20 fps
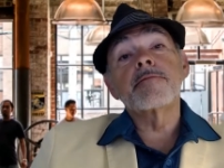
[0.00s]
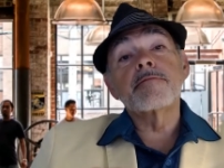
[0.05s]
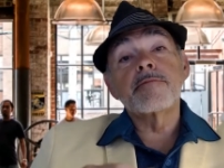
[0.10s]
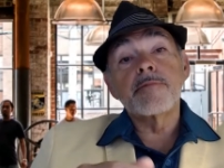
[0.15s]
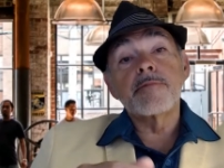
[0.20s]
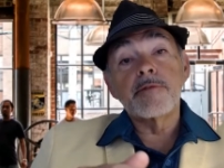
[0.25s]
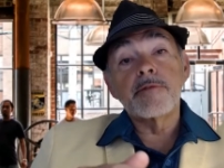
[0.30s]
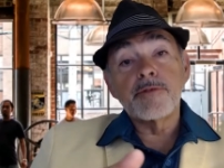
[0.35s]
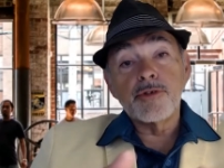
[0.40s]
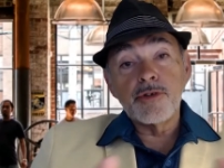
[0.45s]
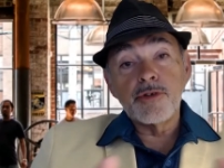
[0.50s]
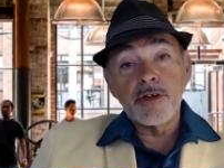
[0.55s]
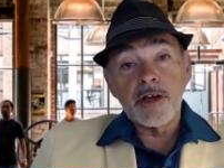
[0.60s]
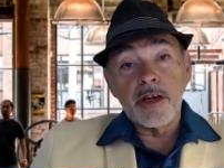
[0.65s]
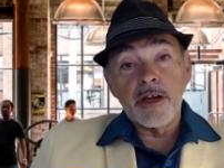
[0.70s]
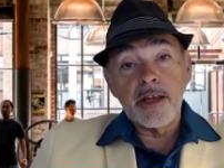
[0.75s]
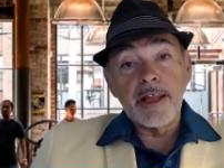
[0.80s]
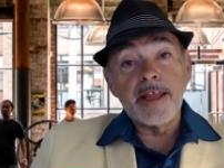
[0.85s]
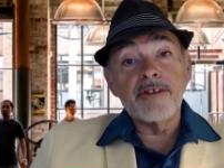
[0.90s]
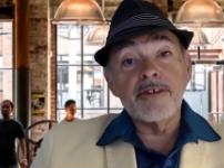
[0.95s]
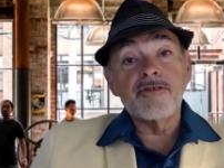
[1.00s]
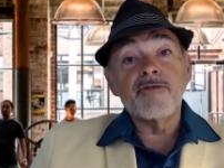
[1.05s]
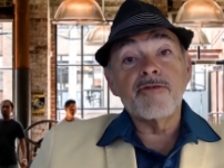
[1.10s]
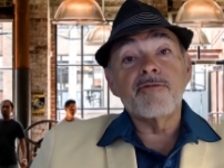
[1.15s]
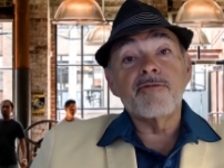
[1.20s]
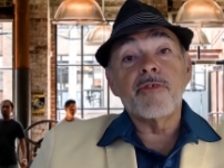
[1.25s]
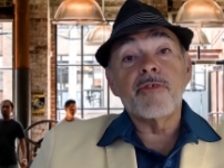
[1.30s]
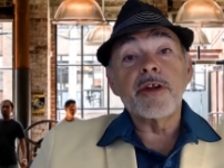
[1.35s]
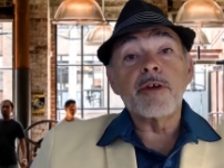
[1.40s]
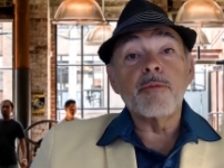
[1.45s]
took less
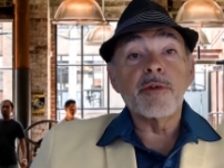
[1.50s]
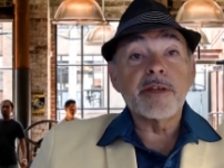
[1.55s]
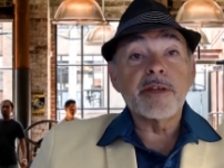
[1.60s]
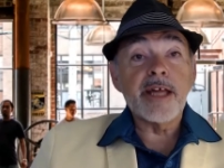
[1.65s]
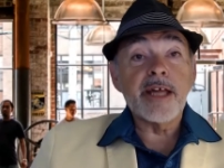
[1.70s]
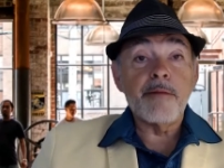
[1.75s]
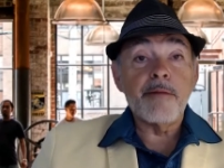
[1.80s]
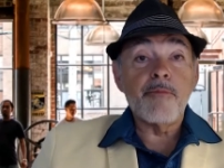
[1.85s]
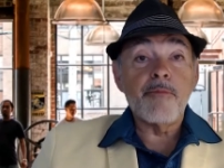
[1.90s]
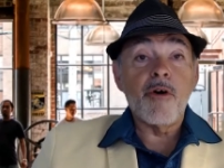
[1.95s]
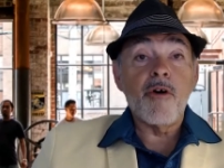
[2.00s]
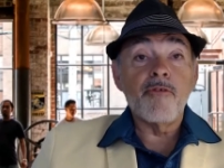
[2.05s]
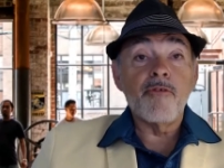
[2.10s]
frequent time off.